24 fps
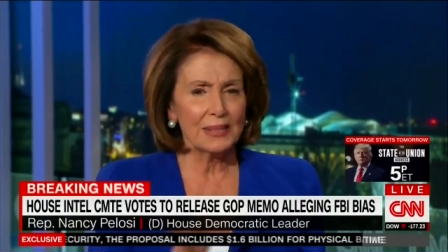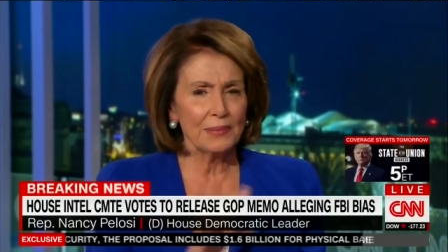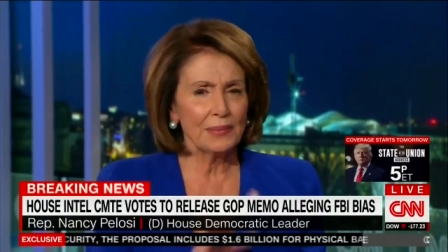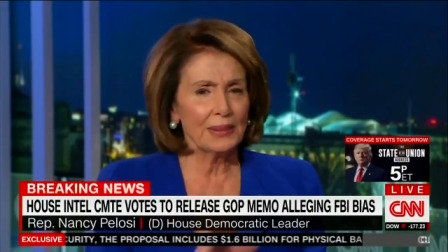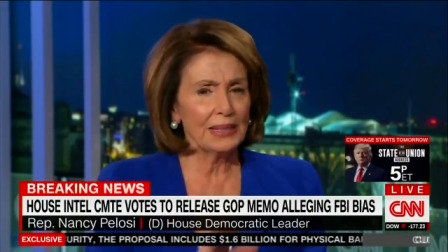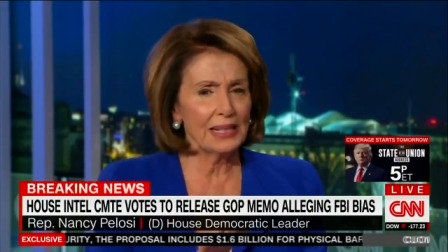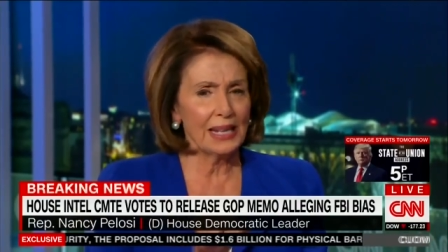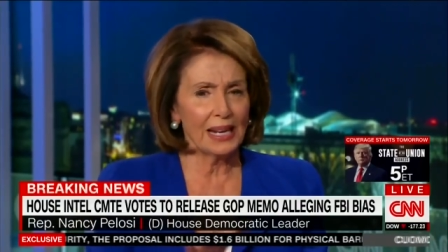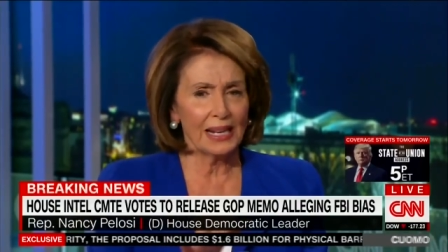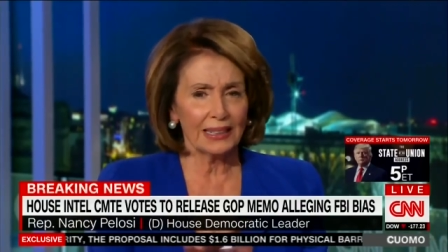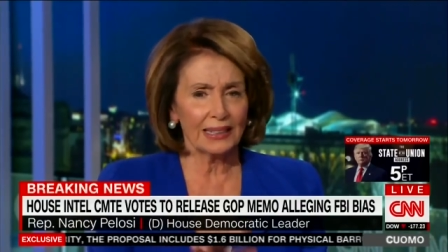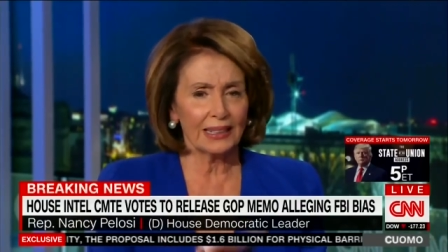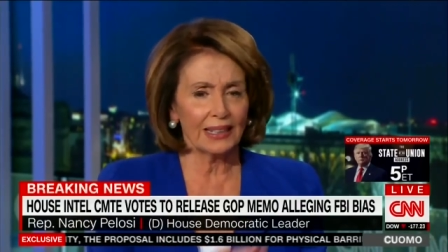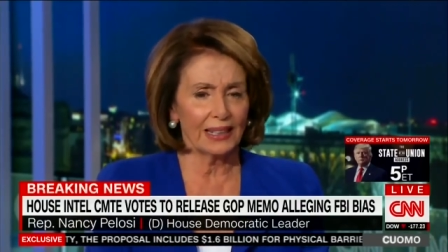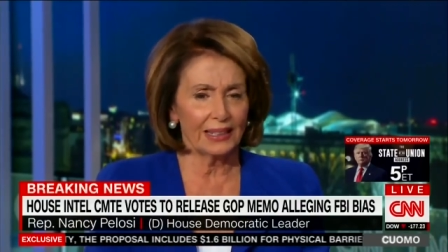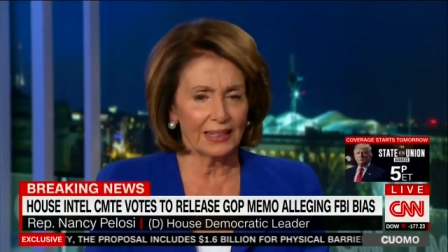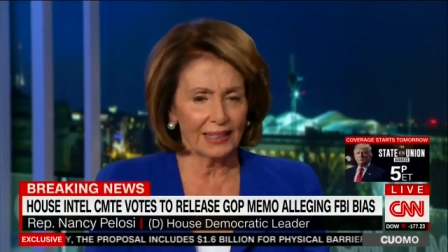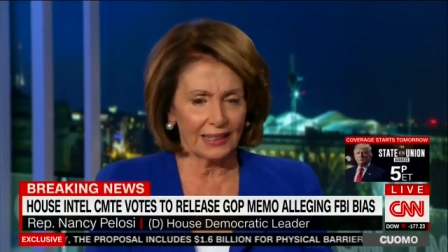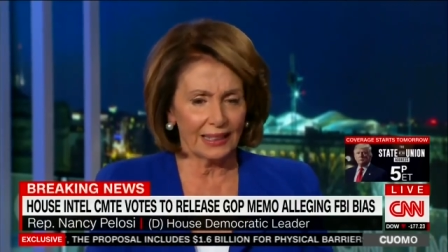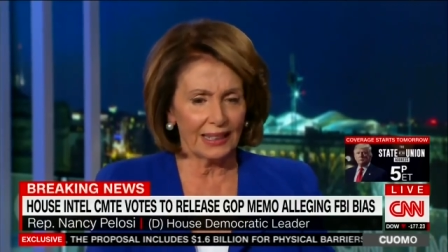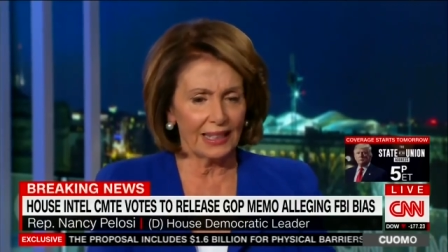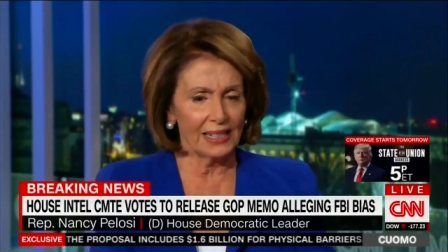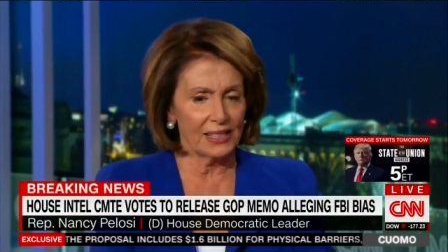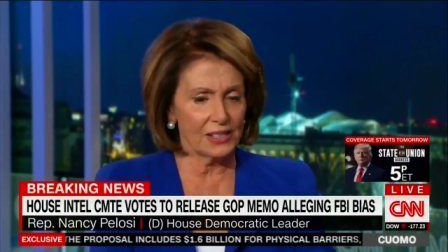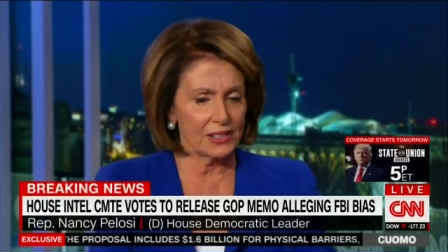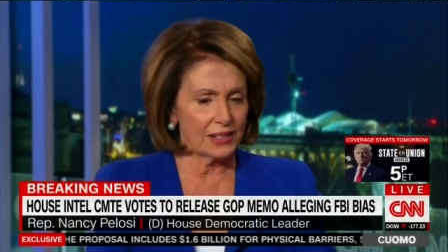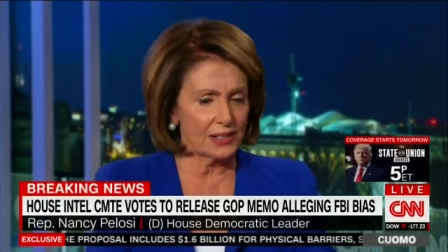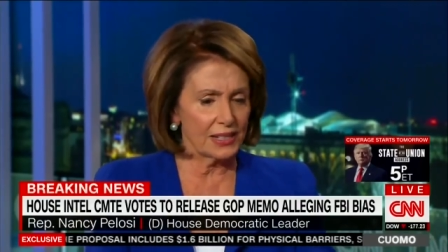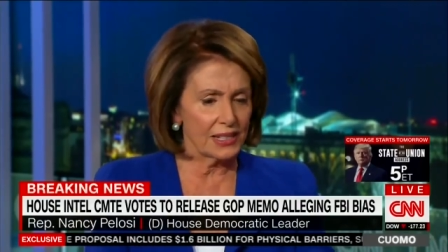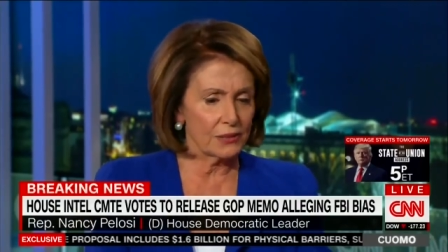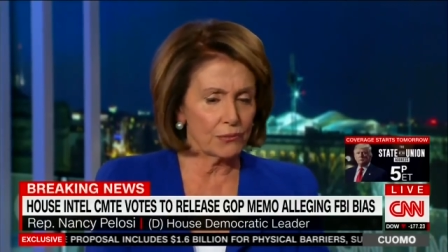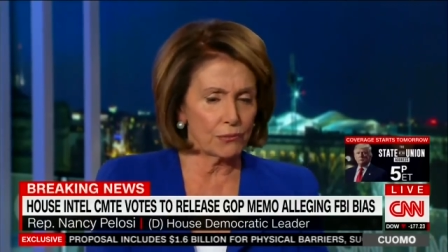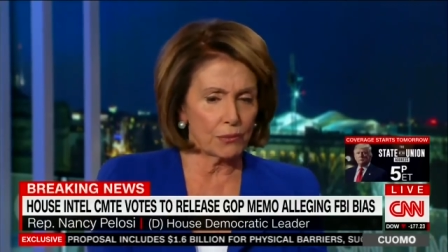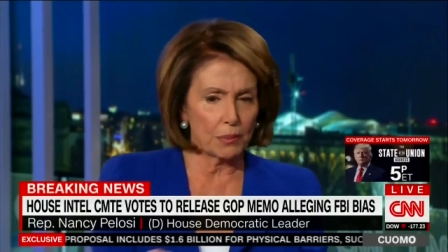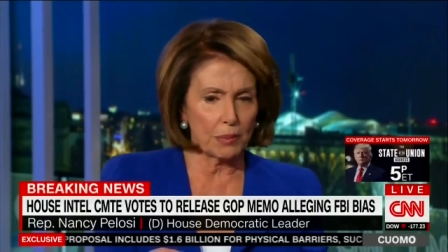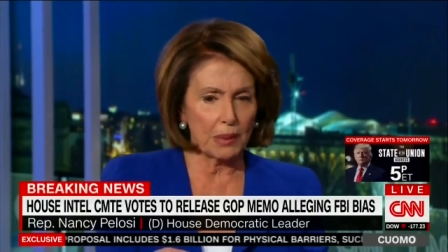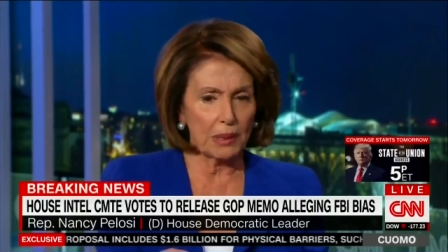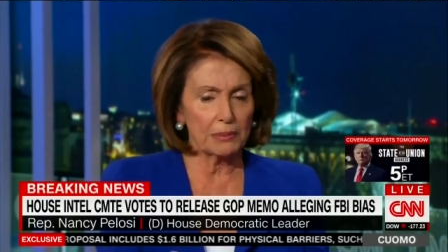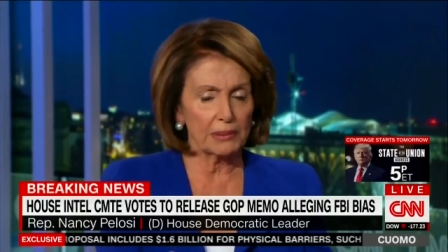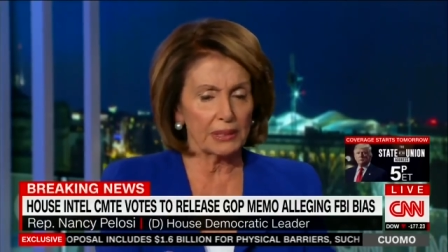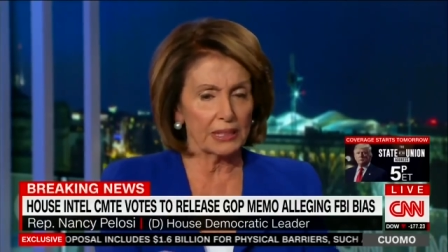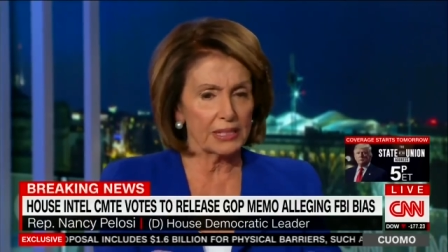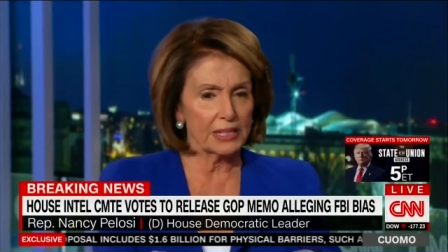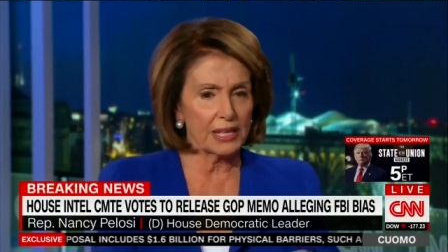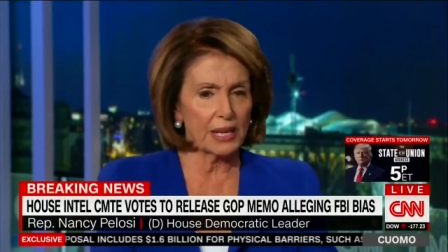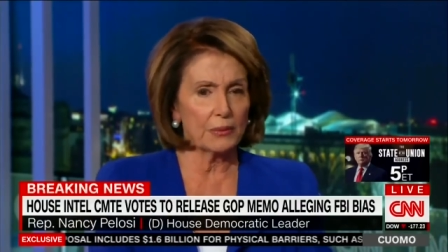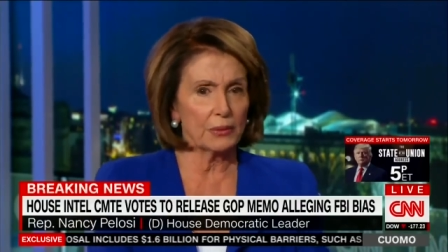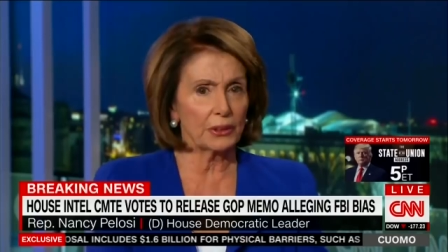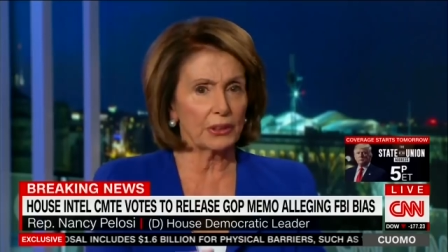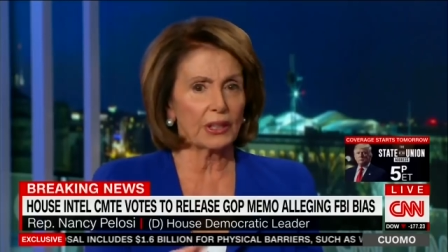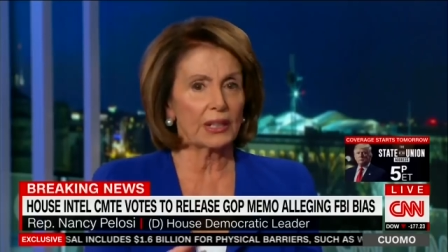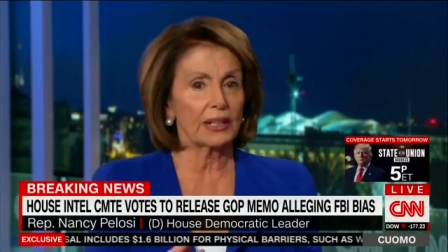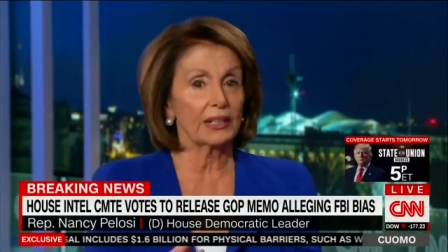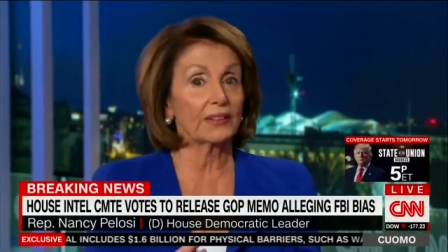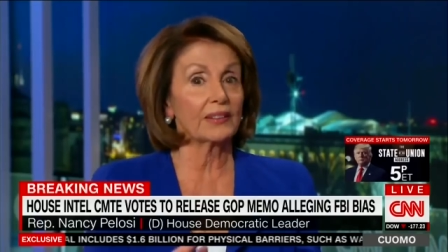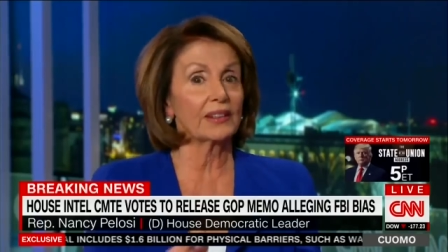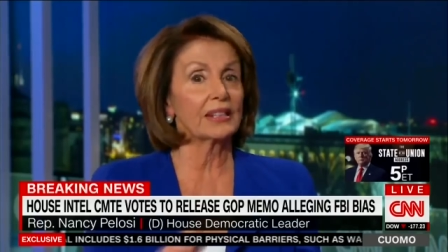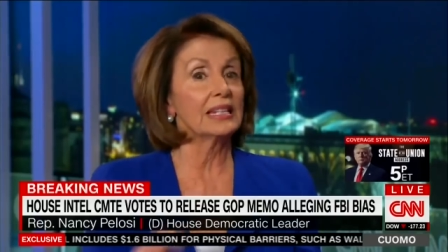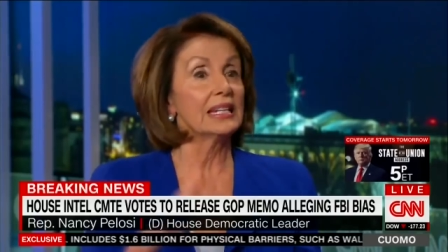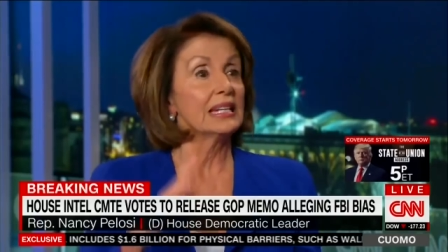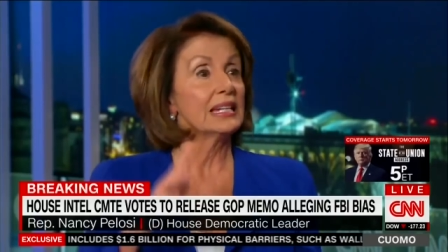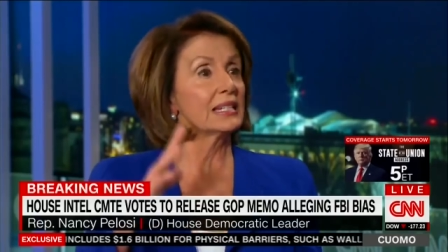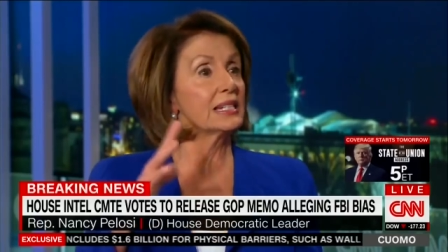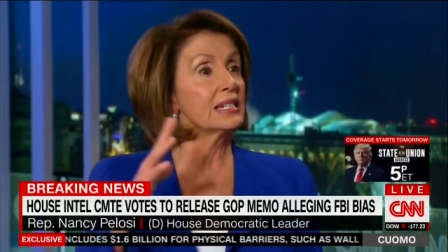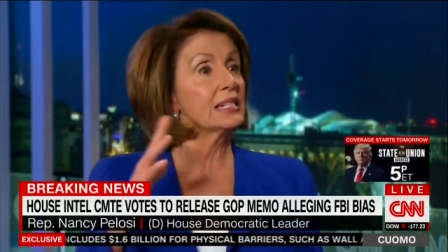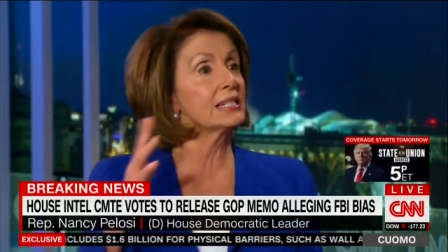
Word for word: let me not get engaged in this Republican Democratic thing.